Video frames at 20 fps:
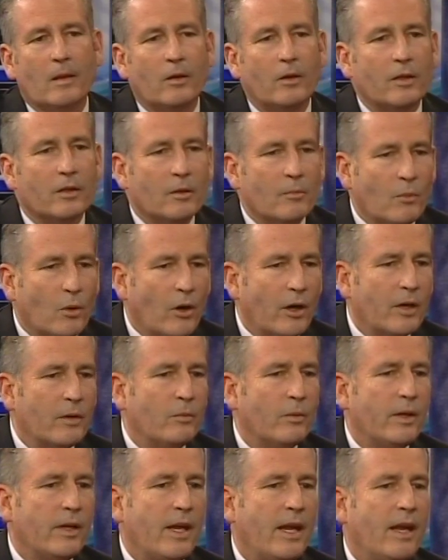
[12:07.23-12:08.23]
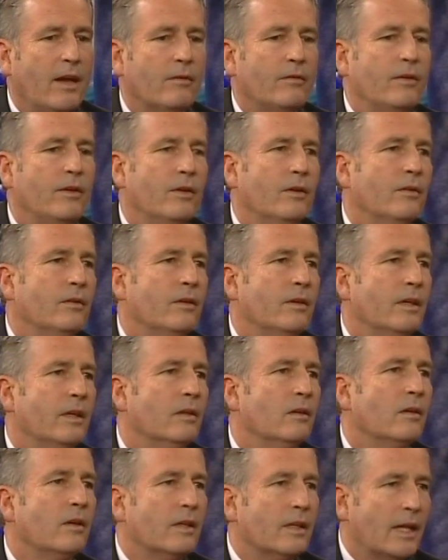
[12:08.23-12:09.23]
look at the market we have here
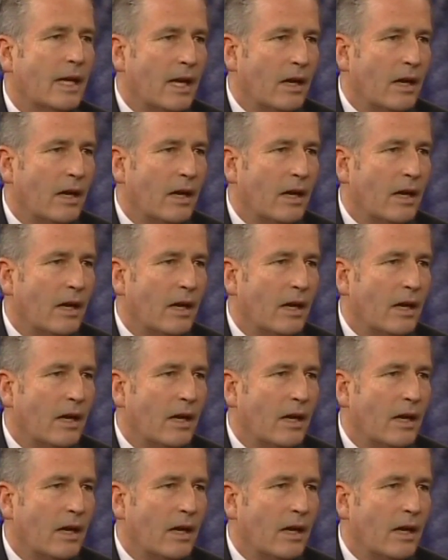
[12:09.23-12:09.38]
and look at the